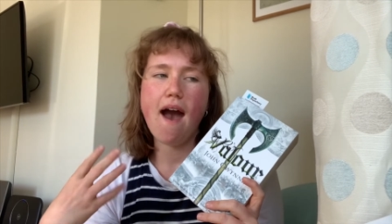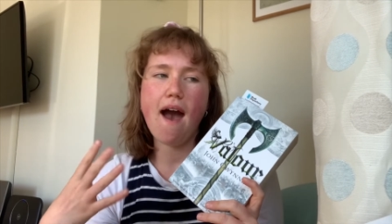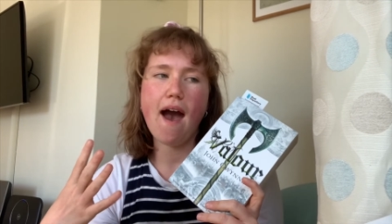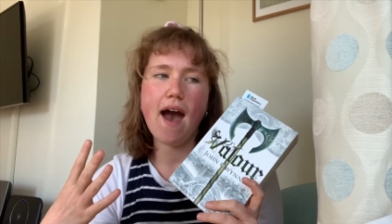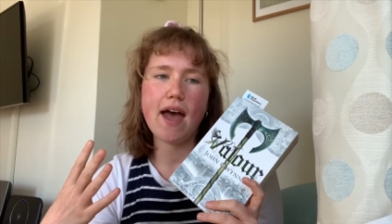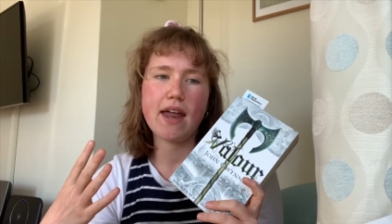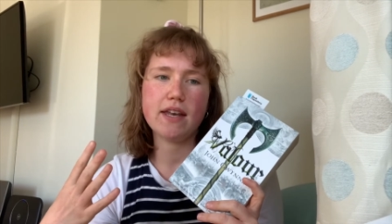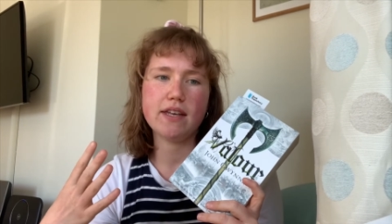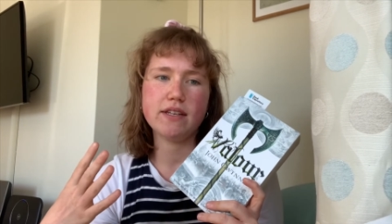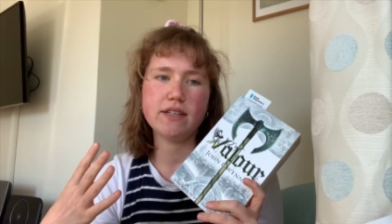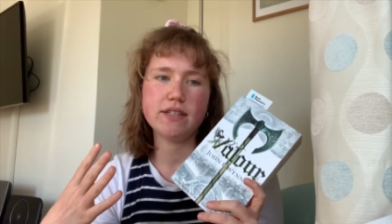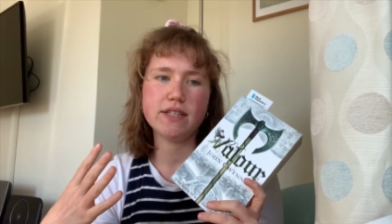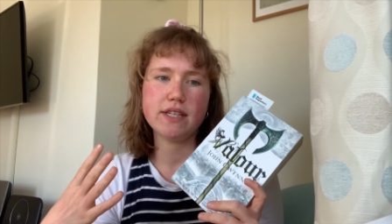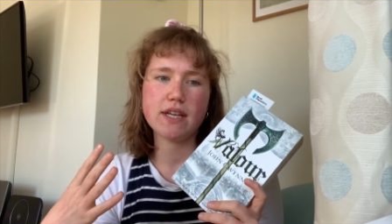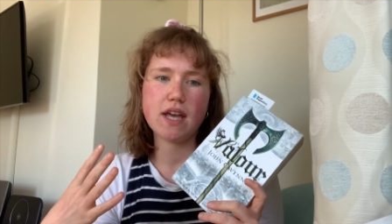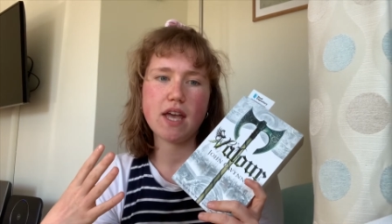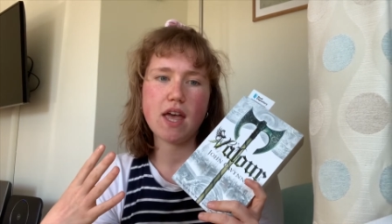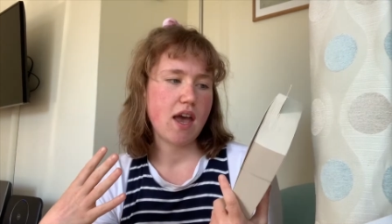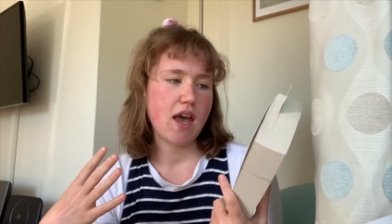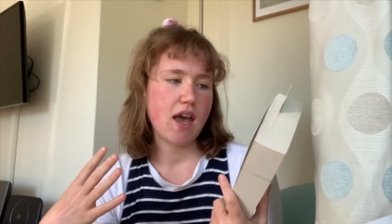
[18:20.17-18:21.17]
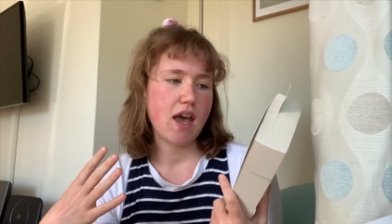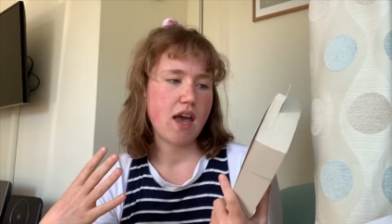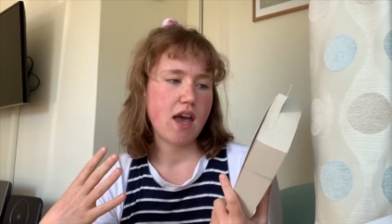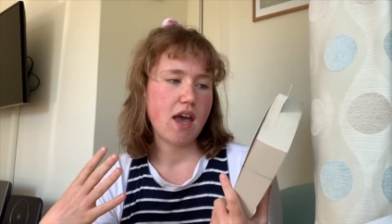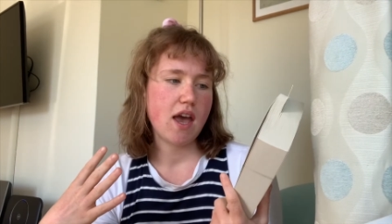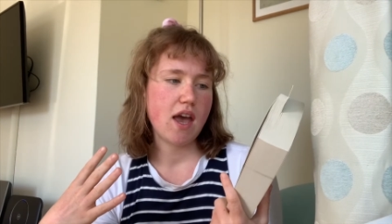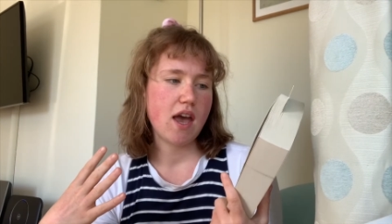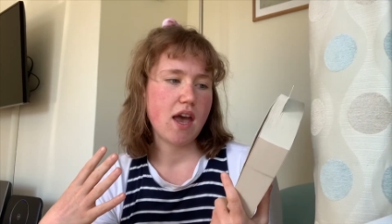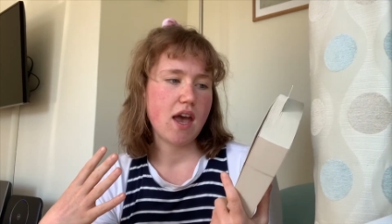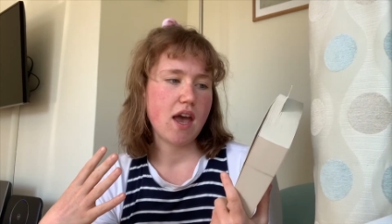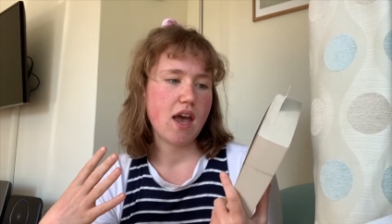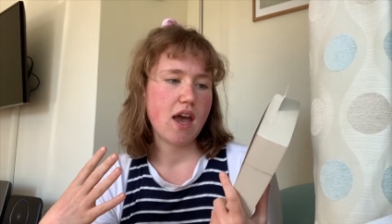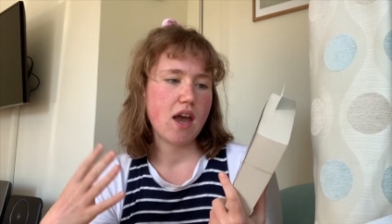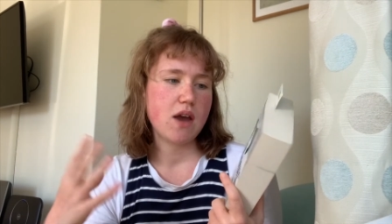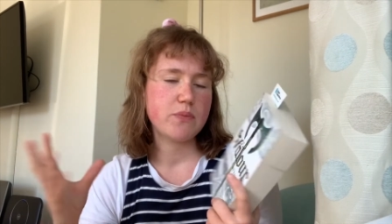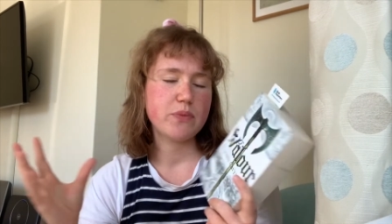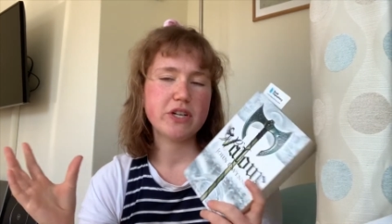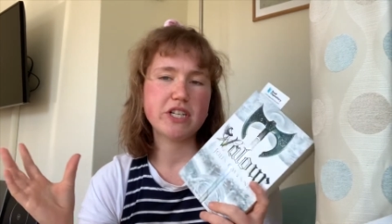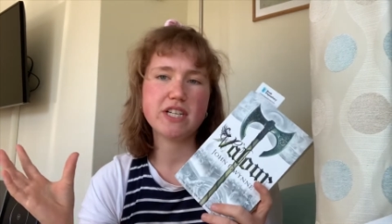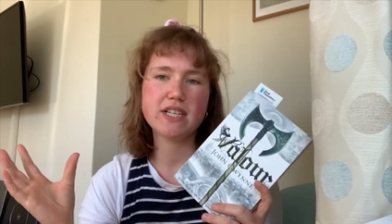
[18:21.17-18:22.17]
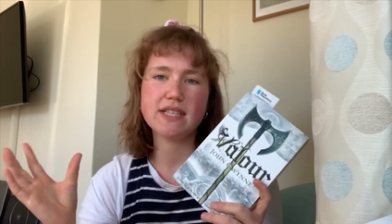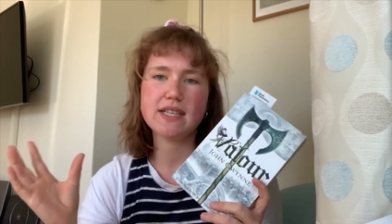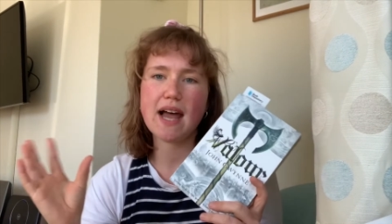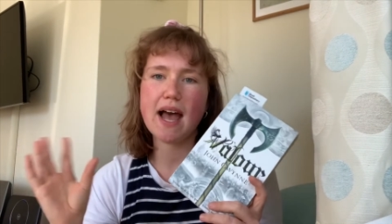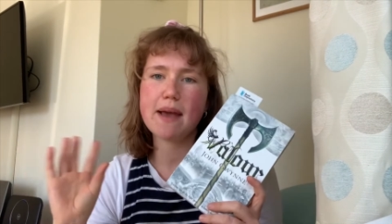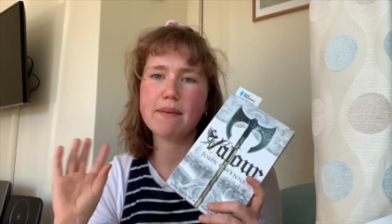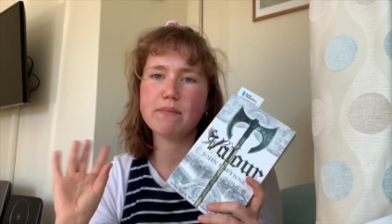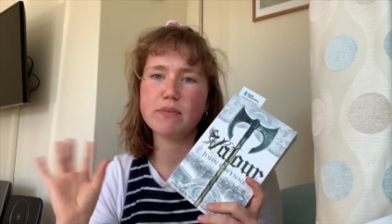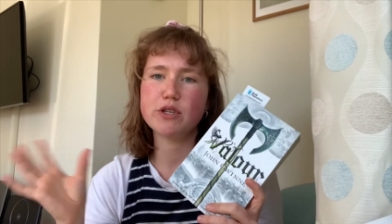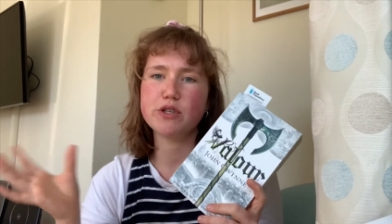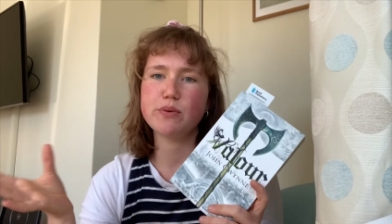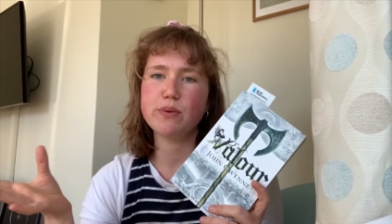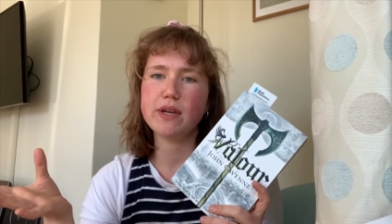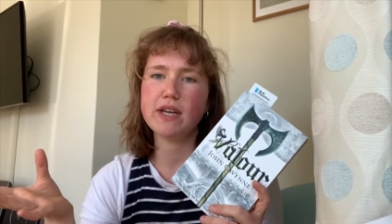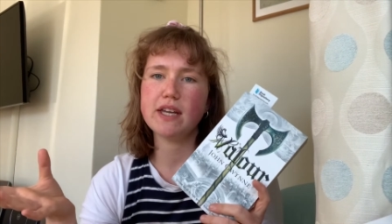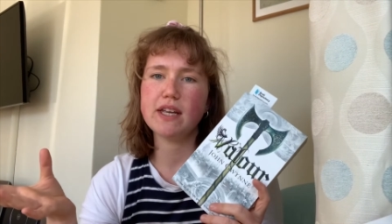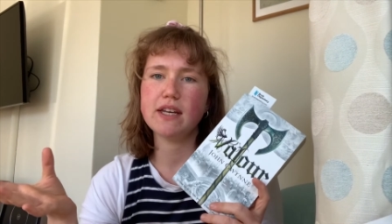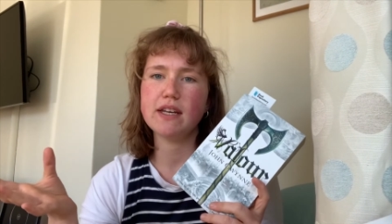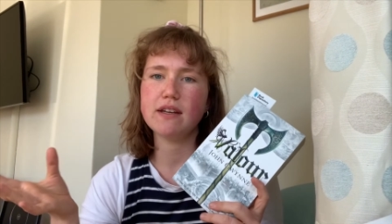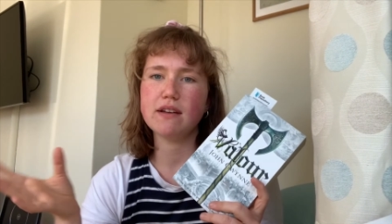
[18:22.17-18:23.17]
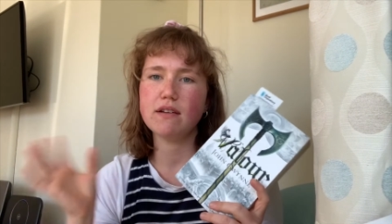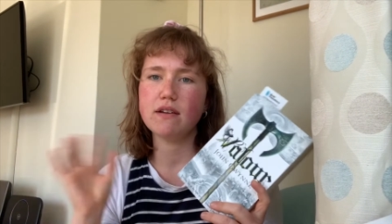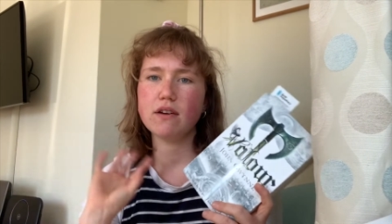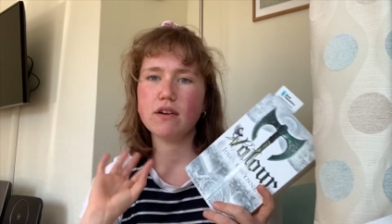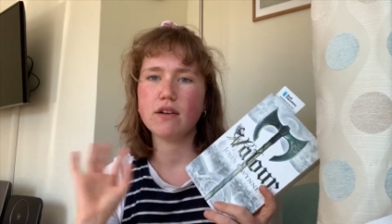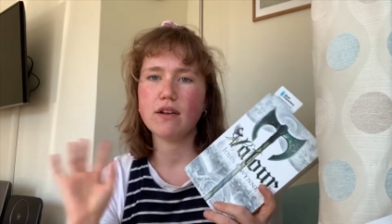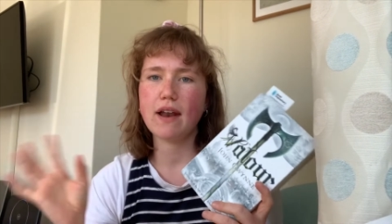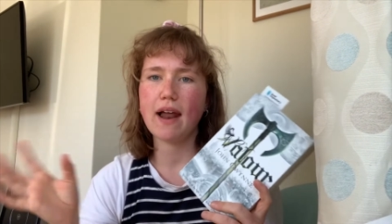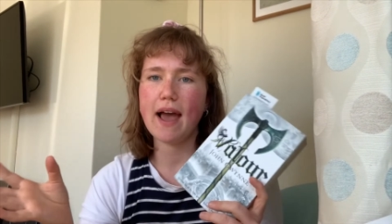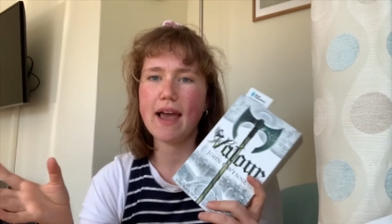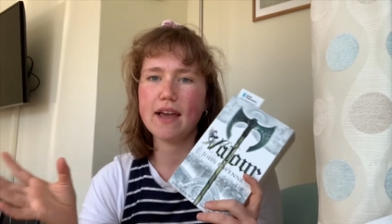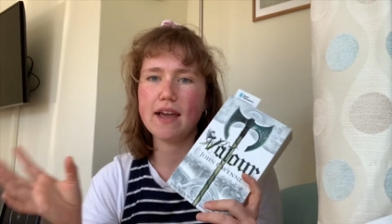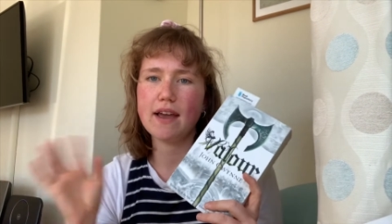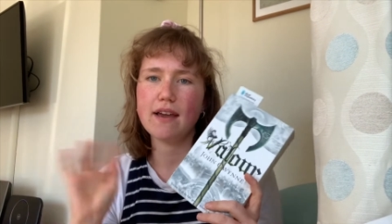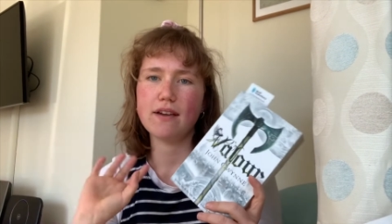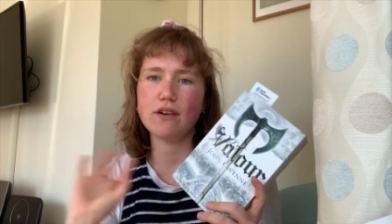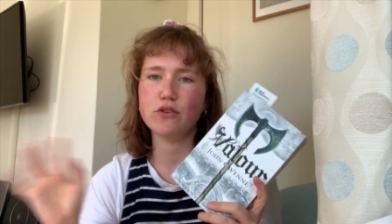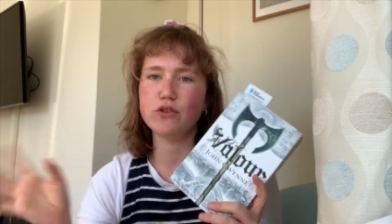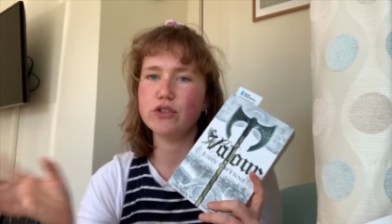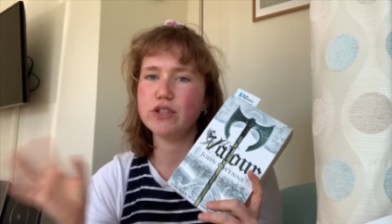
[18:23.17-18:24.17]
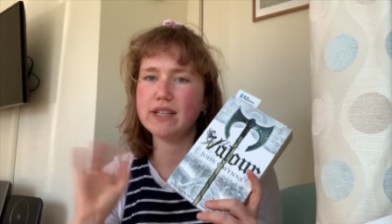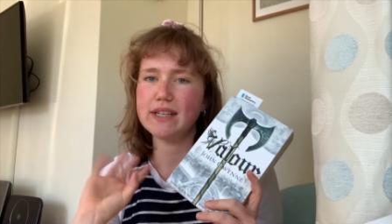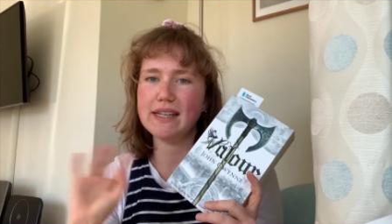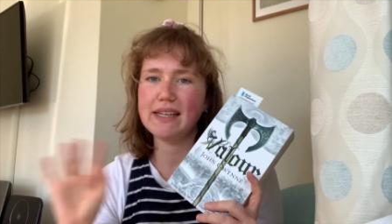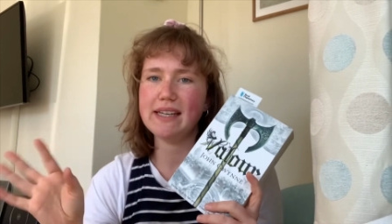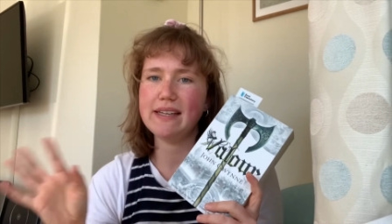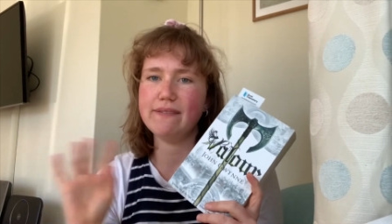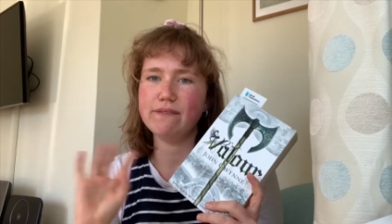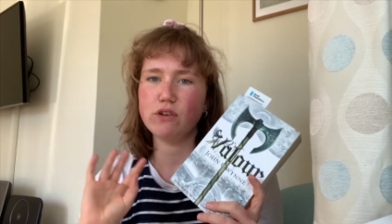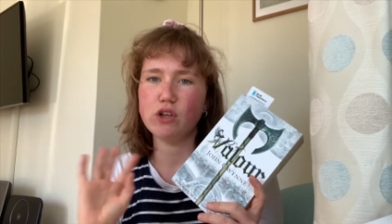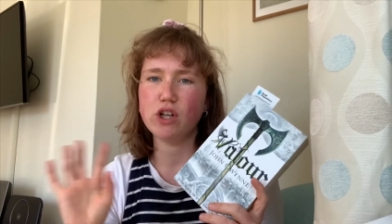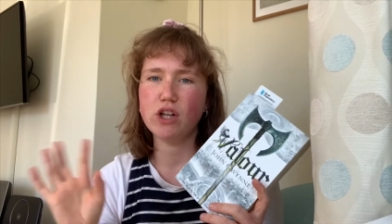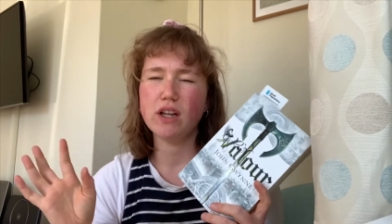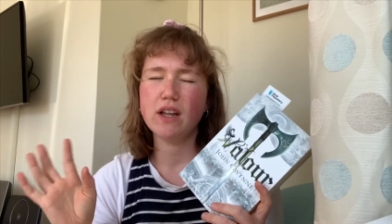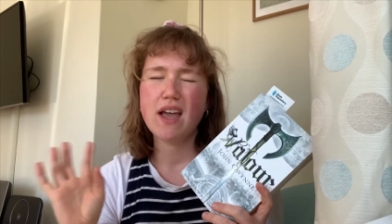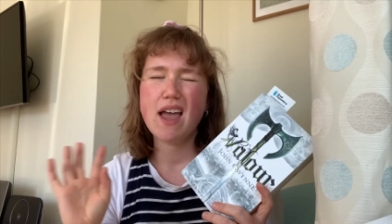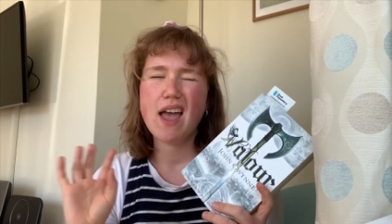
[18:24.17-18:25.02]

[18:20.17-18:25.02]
And which is, like, between, like, good and evil.